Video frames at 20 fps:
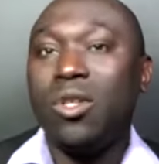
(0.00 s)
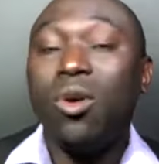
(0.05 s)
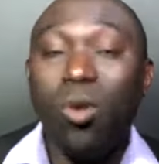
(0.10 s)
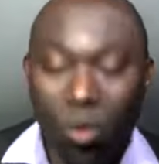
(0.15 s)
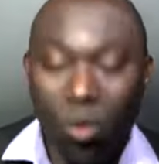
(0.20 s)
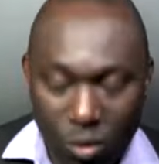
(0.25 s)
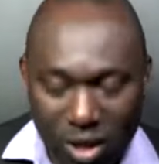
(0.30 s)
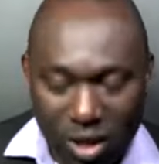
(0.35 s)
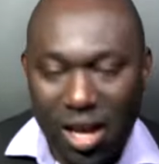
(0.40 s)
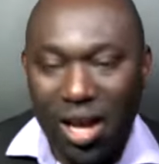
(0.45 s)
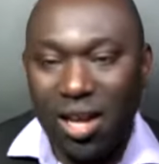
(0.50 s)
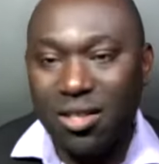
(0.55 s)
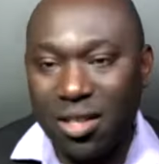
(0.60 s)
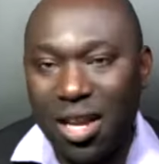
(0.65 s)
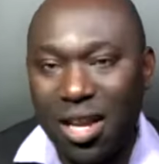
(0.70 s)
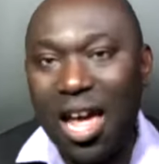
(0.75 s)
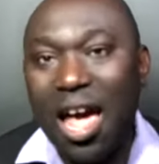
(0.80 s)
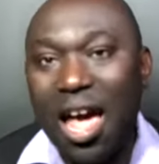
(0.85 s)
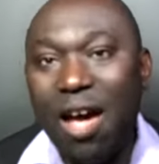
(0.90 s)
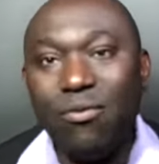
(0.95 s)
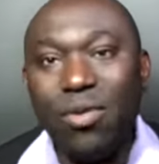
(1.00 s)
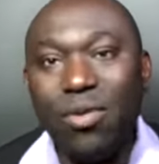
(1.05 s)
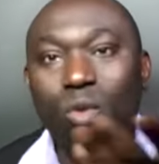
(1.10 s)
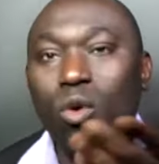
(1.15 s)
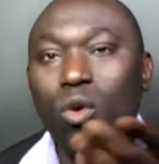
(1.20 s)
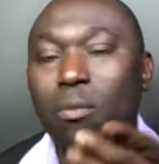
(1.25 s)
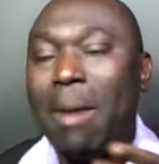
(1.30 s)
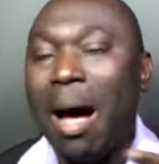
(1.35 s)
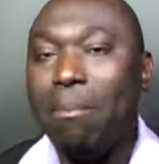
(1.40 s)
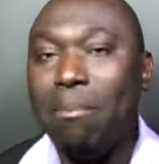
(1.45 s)
Oh, yes. Every
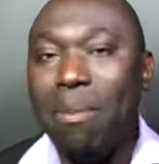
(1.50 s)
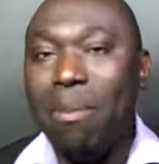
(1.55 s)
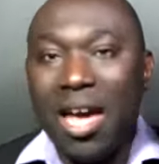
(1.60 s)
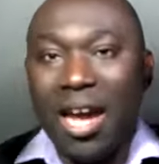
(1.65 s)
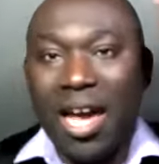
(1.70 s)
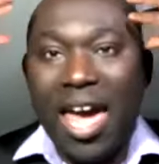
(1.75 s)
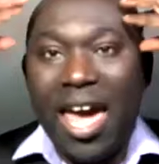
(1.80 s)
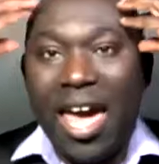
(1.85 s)
woman make